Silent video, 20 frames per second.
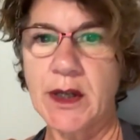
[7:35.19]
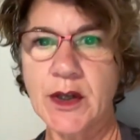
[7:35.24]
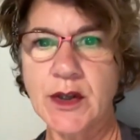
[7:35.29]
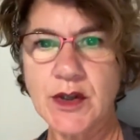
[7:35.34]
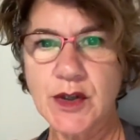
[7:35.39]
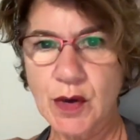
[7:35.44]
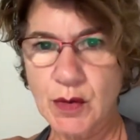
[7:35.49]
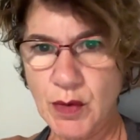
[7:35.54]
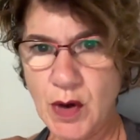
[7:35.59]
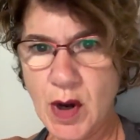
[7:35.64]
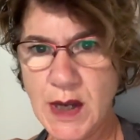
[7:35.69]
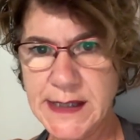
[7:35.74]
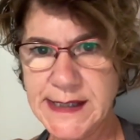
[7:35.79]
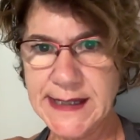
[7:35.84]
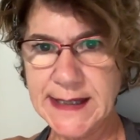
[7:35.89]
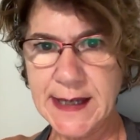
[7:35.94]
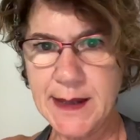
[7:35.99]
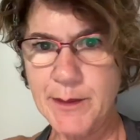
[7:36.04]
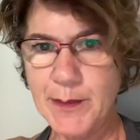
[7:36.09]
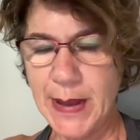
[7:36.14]
Don't cause
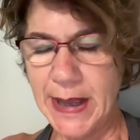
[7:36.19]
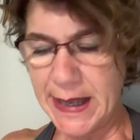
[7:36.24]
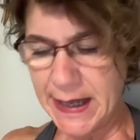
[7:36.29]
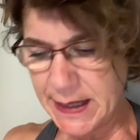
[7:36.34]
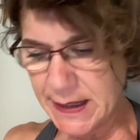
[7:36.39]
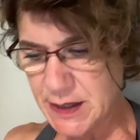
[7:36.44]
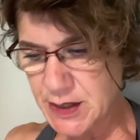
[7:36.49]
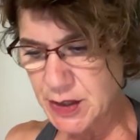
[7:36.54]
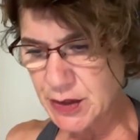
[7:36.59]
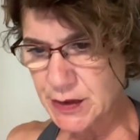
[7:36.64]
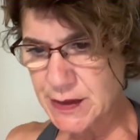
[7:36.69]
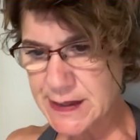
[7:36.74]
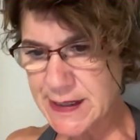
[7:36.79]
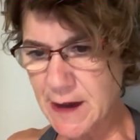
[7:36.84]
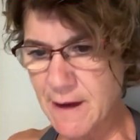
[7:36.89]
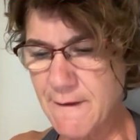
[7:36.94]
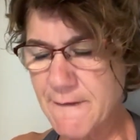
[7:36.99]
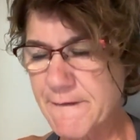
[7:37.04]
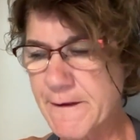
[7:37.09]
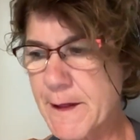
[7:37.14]
any pain to
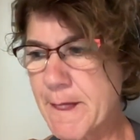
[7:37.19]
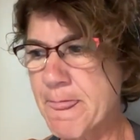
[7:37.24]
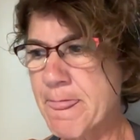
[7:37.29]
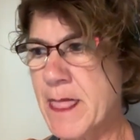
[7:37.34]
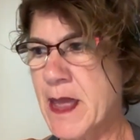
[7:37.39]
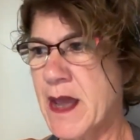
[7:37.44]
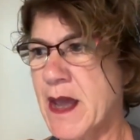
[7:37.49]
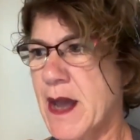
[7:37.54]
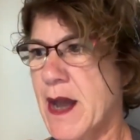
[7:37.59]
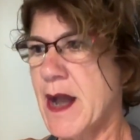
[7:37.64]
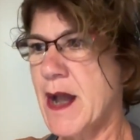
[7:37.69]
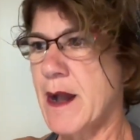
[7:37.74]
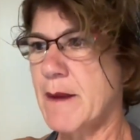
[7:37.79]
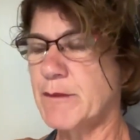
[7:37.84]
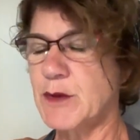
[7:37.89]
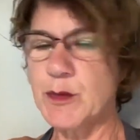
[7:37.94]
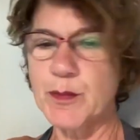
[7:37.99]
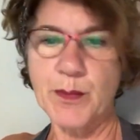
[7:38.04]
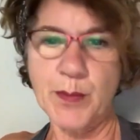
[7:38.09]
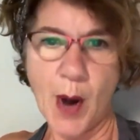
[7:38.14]
yourself.
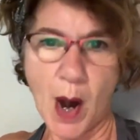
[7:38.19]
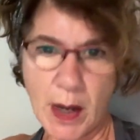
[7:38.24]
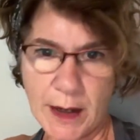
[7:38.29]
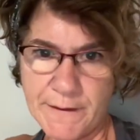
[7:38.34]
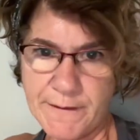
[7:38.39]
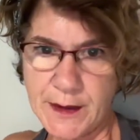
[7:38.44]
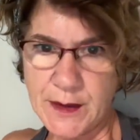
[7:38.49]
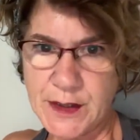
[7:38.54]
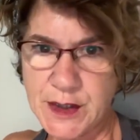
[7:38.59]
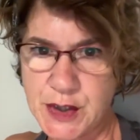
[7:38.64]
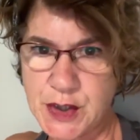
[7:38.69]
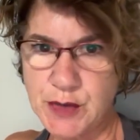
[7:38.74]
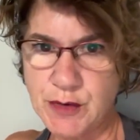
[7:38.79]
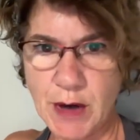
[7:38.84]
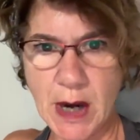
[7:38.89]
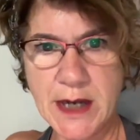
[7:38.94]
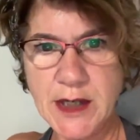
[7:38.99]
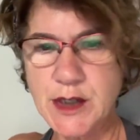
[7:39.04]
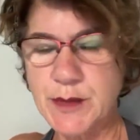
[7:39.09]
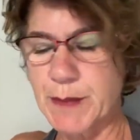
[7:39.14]
You probably feel the
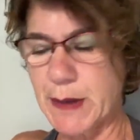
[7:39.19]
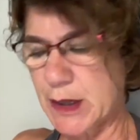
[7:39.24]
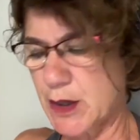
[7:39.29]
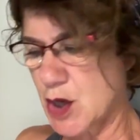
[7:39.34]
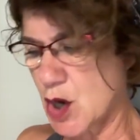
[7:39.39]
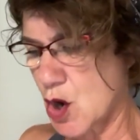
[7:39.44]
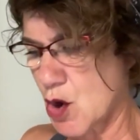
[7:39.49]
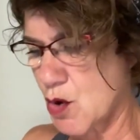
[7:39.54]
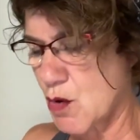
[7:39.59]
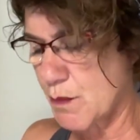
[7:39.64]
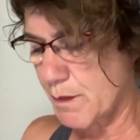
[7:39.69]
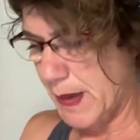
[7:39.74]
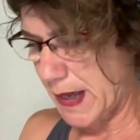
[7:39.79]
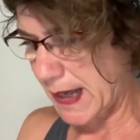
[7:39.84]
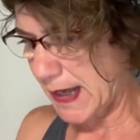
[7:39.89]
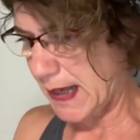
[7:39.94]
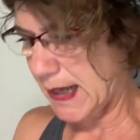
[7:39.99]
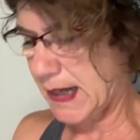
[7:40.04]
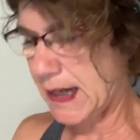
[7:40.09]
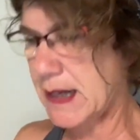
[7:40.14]
stretch, but no
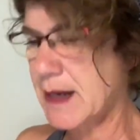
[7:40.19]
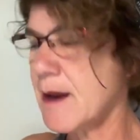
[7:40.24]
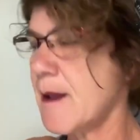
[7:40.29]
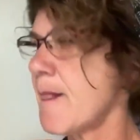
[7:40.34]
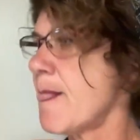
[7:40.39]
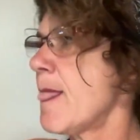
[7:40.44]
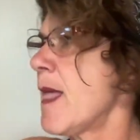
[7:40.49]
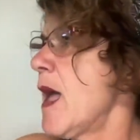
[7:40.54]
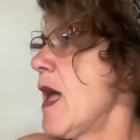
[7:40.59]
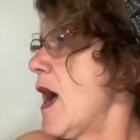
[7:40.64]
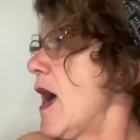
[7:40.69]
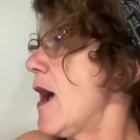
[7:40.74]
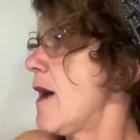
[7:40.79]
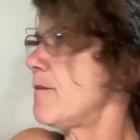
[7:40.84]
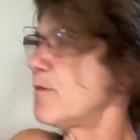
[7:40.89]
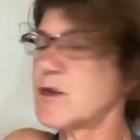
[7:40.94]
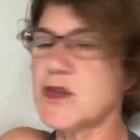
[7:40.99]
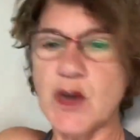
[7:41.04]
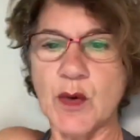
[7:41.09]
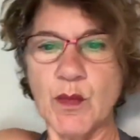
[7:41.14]
pain.
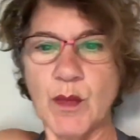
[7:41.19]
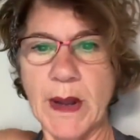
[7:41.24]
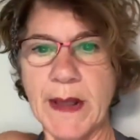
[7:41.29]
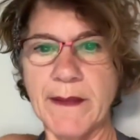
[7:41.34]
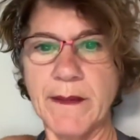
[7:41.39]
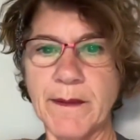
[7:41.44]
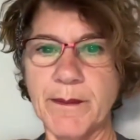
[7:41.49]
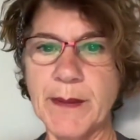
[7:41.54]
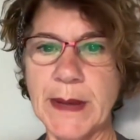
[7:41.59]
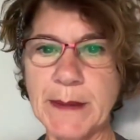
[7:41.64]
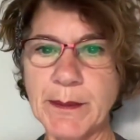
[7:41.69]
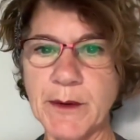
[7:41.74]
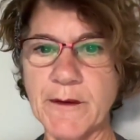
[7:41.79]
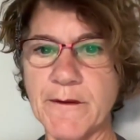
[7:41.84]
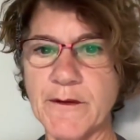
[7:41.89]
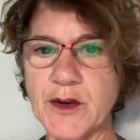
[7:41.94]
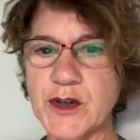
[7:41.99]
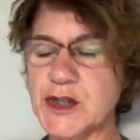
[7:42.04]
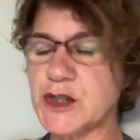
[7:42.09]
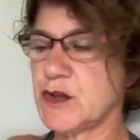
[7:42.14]
So when people
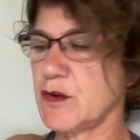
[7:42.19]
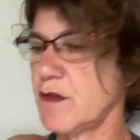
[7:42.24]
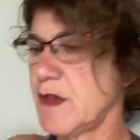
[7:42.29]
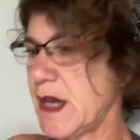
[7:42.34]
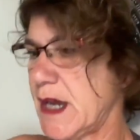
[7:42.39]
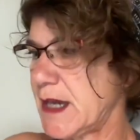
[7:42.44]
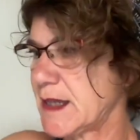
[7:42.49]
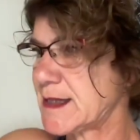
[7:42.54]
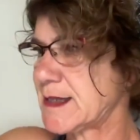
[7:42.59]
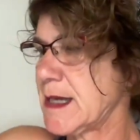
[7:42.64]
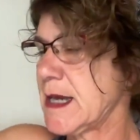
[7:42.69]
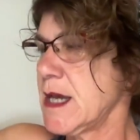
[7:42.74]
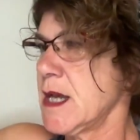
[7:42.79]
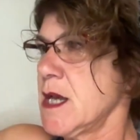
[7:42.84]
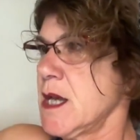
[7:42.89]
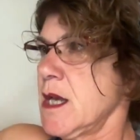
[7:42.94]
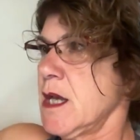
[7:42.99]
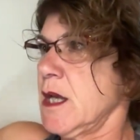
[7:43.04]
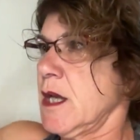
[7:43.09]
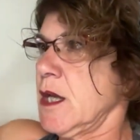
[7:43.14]
first do this,
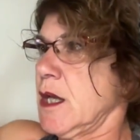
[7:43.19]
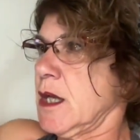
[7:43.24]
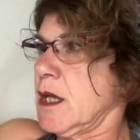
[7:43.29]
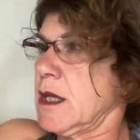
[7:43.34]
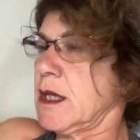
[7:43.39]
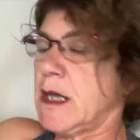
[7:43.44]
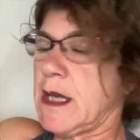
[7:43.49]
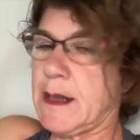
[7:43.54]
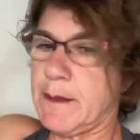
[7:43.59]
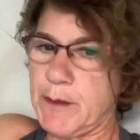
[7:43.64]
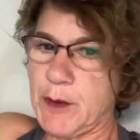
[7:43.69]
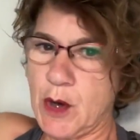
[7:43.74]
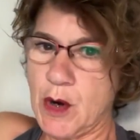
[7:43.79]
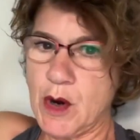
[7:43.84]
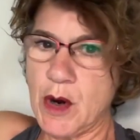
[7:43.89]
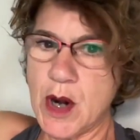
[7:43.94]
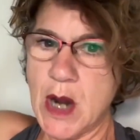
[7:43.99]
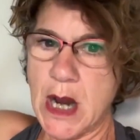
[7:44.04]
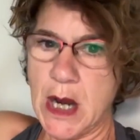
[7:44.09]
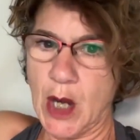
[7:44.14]
keep your
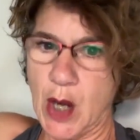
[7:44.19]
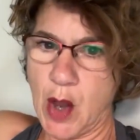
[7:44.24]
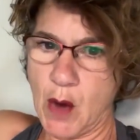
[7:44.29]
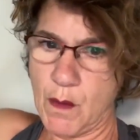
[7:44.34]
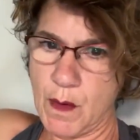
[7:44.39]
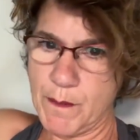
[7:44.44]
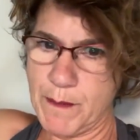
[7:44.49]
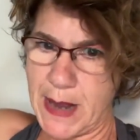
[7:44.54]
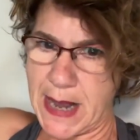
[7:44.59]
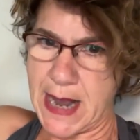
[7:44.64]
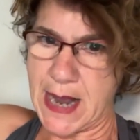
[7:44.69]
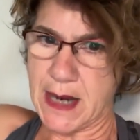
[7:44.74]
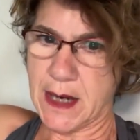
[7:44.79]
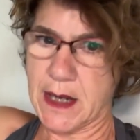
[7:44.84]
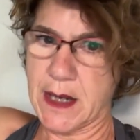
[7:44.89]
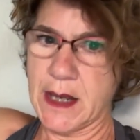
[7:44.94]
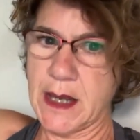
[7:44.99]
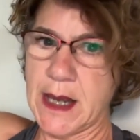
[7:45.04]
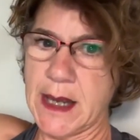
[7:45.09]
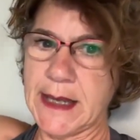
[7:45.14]
lower back
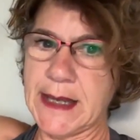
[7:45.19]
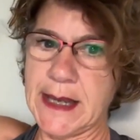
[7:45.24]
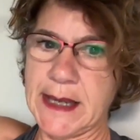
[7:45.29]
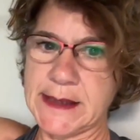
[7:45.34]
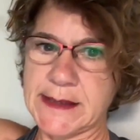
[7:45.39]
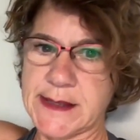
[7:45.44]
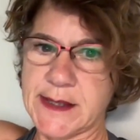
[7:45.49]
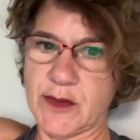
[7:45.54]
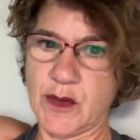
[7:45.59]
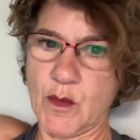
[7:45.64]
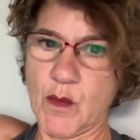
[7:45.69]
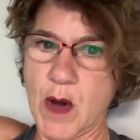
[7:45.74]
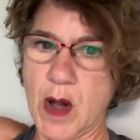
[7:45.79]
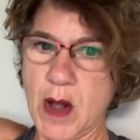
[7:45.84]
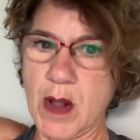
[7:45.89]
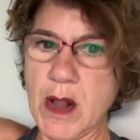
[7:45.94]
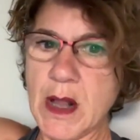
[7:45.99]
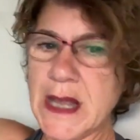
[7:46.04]
against the wall.